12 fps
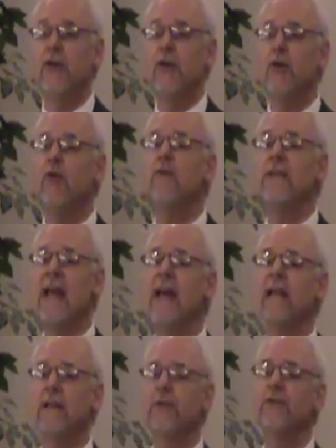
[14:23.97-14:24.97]
you
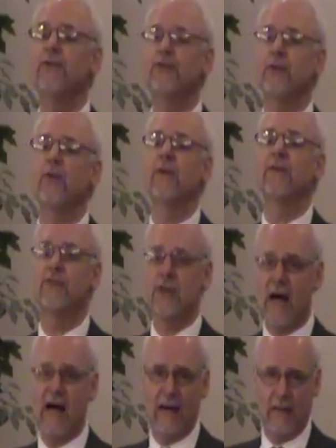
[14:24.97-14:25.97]
can lose your
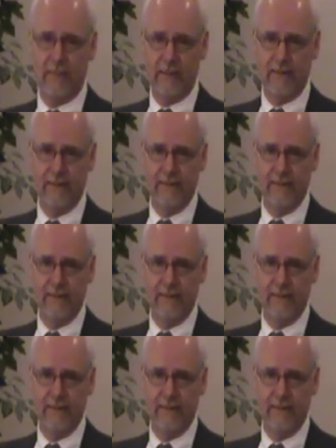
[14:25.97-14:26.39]
job.